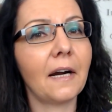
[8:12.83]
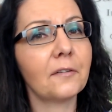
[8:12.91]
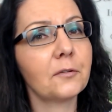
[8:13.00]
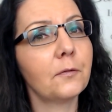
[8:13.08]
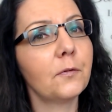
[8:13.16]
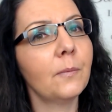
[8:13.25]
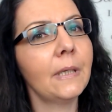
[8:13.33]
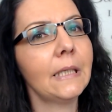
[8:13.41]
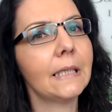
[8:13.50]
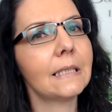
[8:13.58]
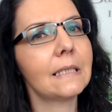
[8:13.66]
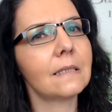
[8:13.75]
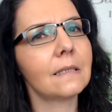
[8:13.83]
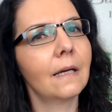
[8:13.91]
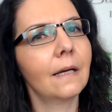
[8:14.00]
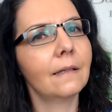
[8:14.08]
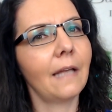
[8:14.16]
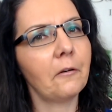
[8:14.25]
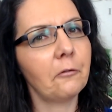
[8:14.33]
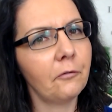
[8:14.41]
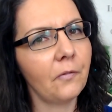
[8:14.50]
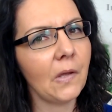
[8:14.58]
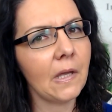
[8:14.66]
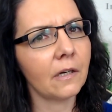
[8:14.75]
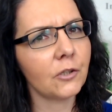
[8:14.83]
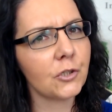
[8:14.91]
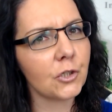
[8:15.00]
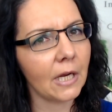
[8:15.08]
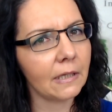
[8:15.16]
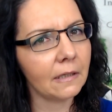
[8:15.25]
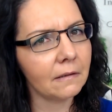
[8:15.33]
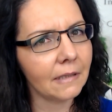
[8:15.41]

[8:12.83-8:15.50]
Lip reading: after a few minutes that fear is just kind of,